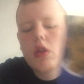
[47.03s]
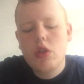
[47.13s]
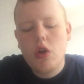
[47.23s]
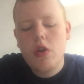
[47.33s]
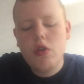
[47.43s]

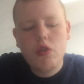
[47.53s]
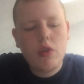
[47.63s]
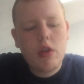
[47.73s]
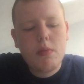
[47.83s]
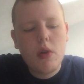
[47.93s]
So I hope you
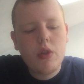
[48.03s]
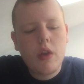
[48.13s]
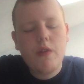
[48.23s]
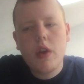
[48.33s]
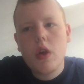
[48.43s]
enjoyed this Mail
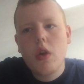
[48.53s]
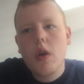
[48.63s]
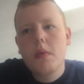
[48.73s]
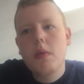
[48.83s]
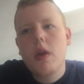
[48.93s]
Day video.
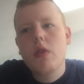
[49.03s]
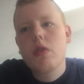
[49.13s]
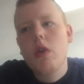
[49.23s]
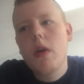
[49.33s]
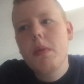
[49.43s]
Comment, rate,
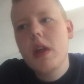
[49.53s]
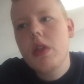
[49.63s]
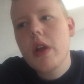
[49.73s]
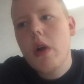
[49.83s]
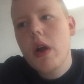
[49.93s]
subscribe.
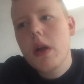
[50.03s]
Peace out